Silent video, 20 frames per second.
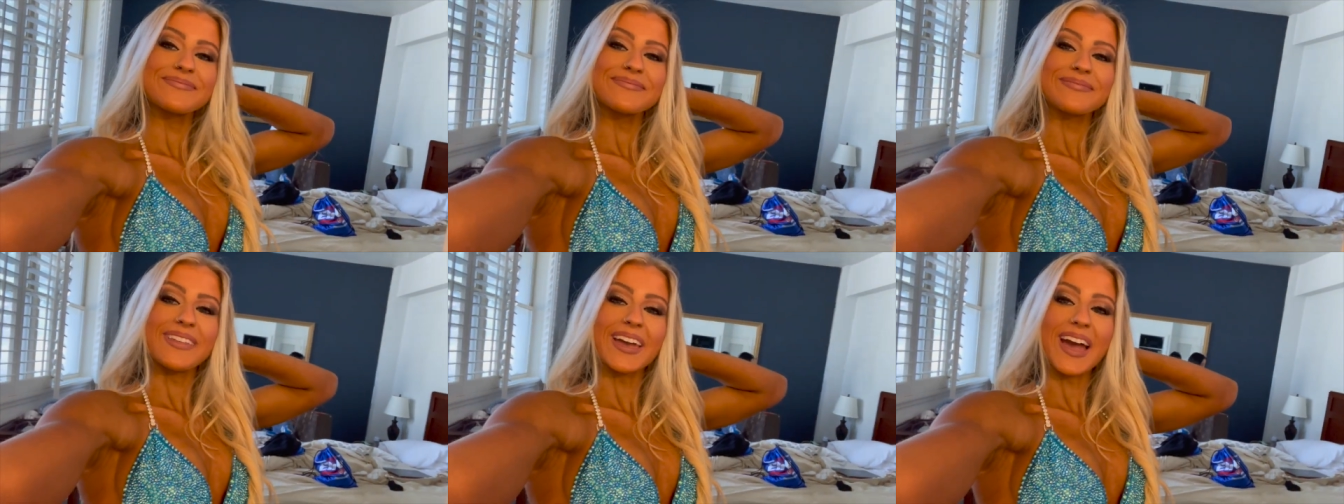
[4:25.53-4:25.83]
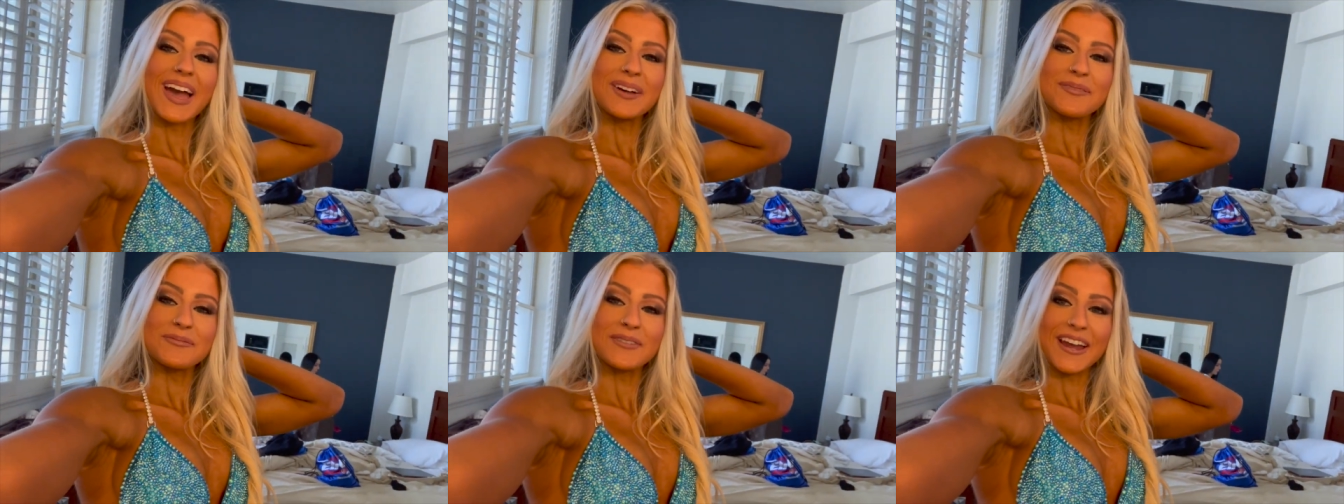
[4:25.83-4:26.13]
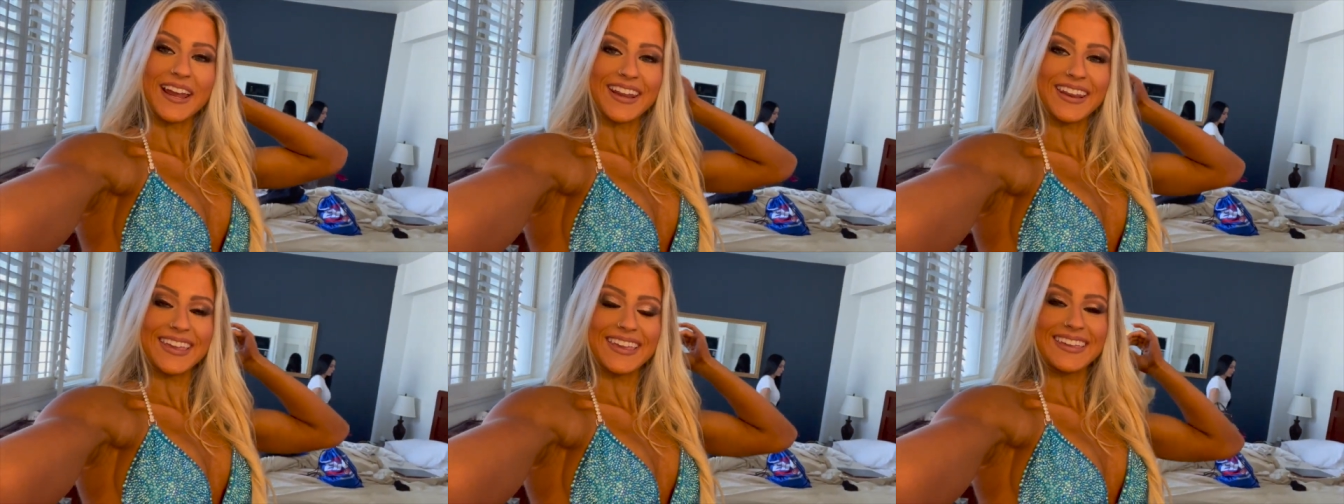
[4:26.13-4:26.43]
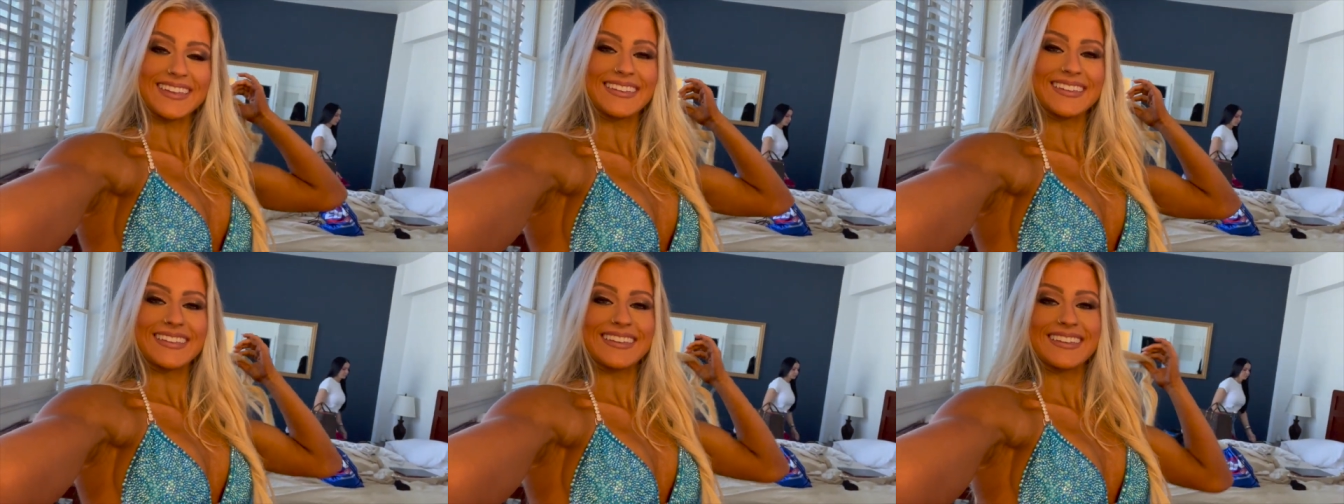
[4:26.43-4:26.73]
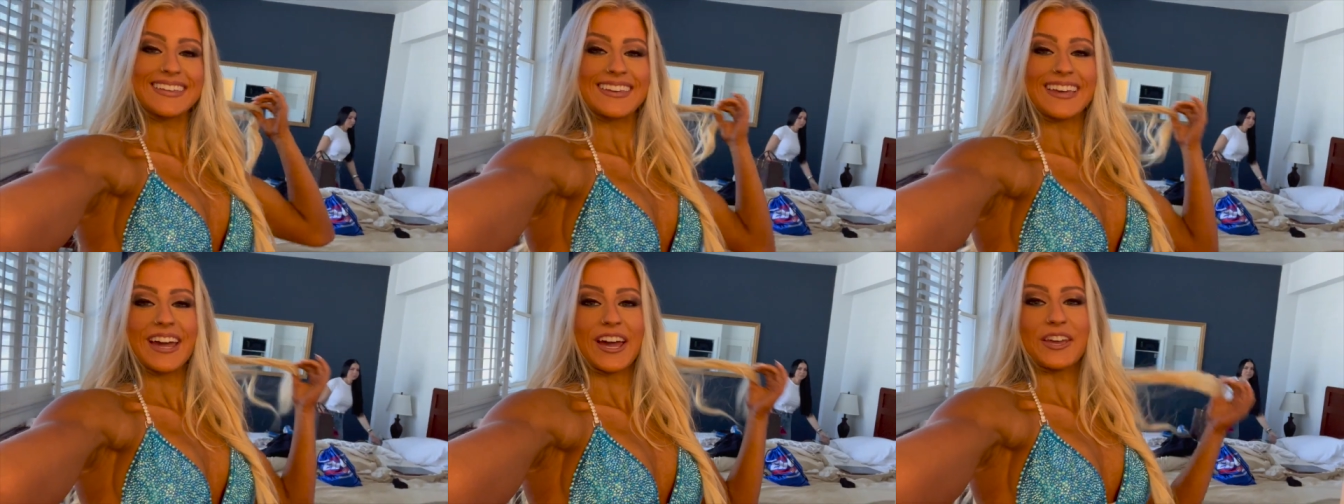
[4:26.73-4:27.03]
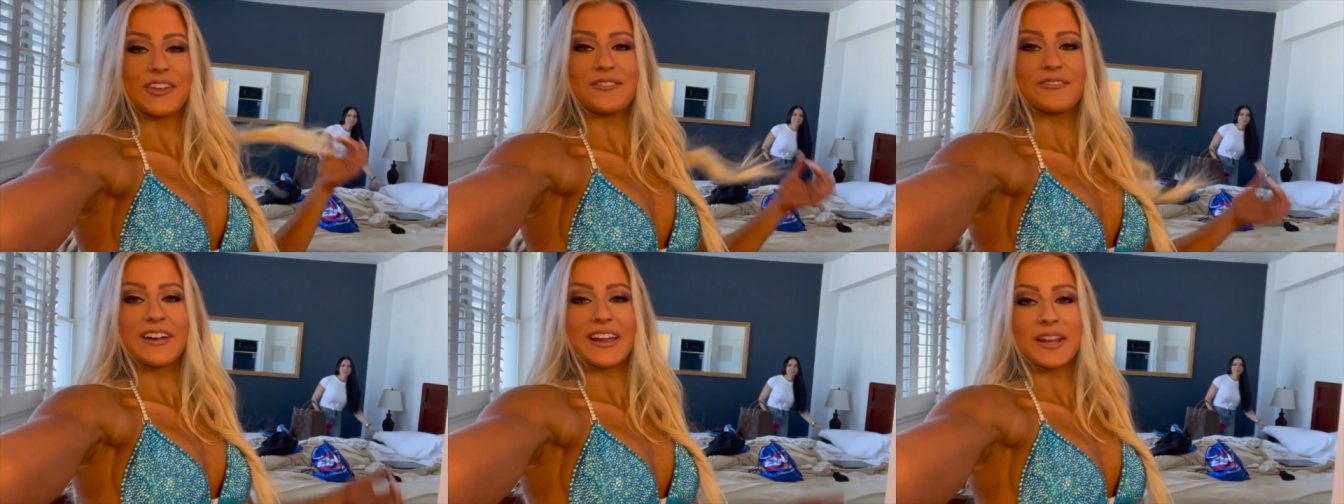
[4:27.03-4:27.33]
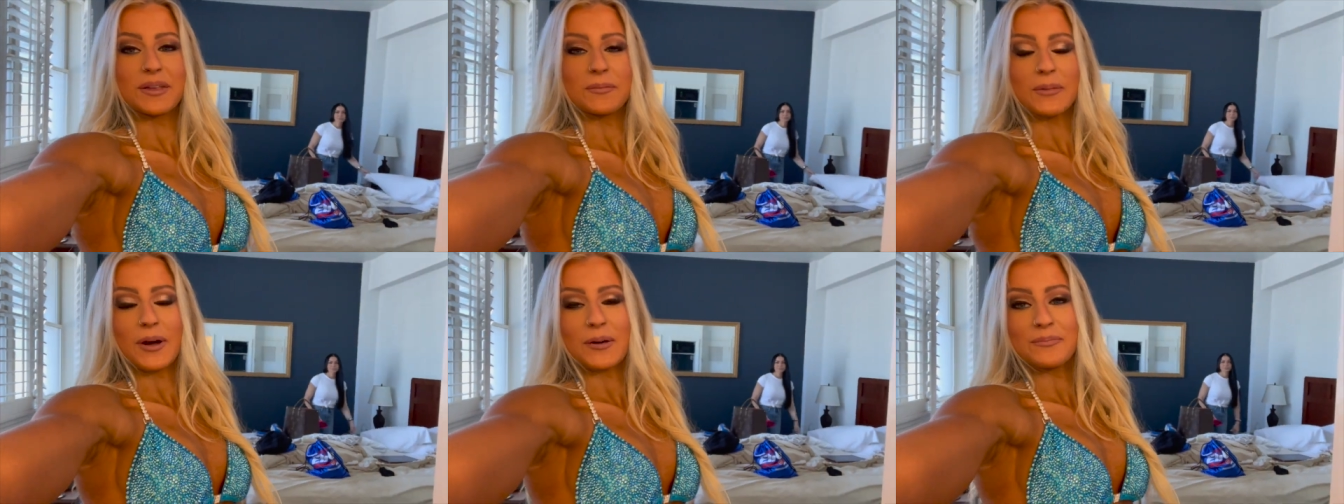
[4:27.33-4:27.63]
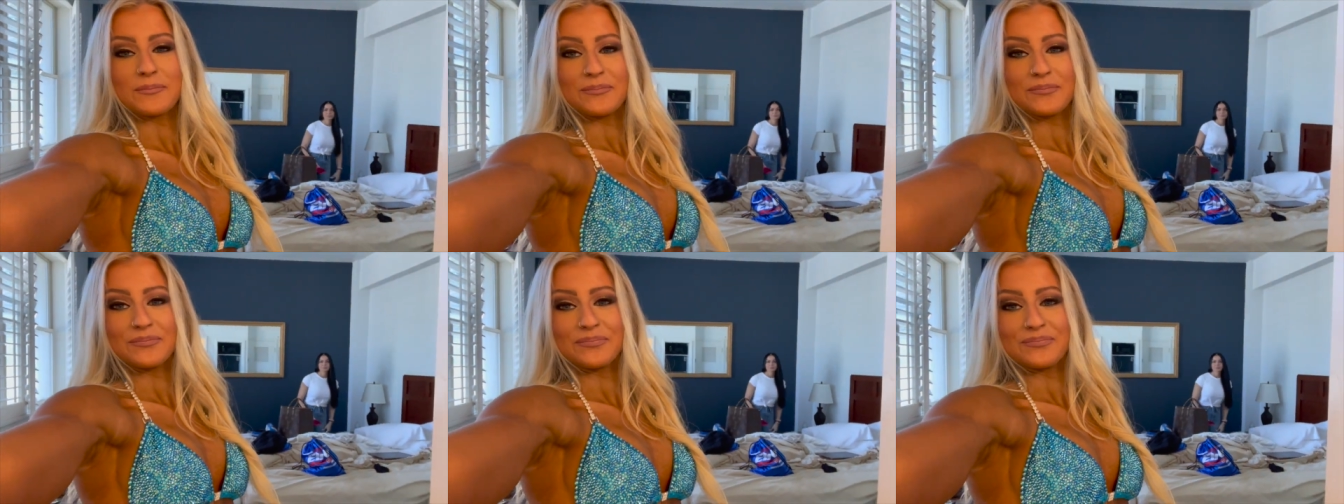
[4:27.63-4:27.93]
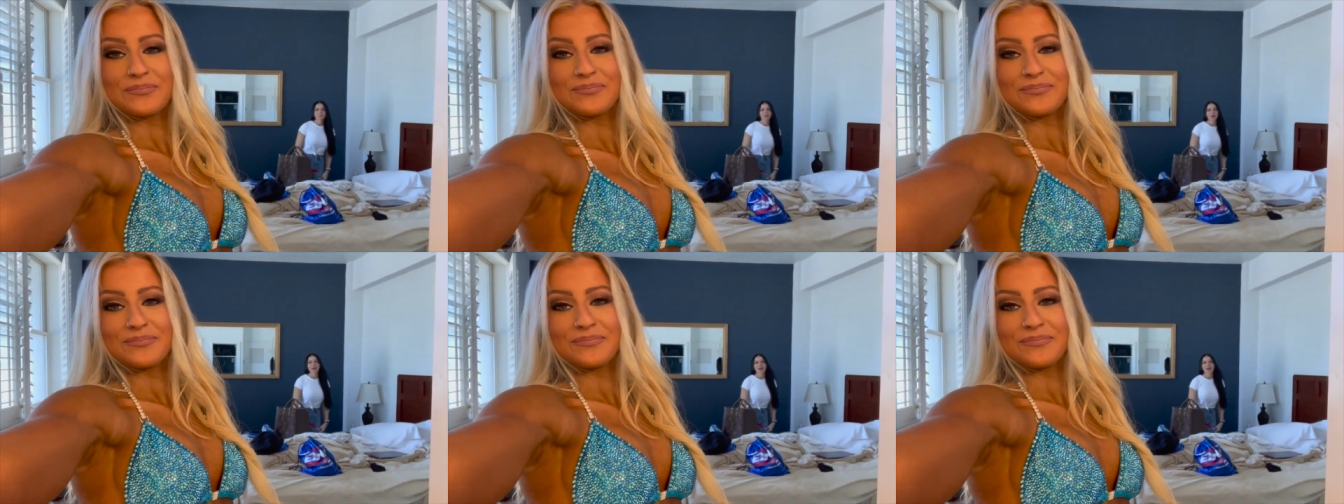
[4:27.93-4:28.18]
And then we got to backstage,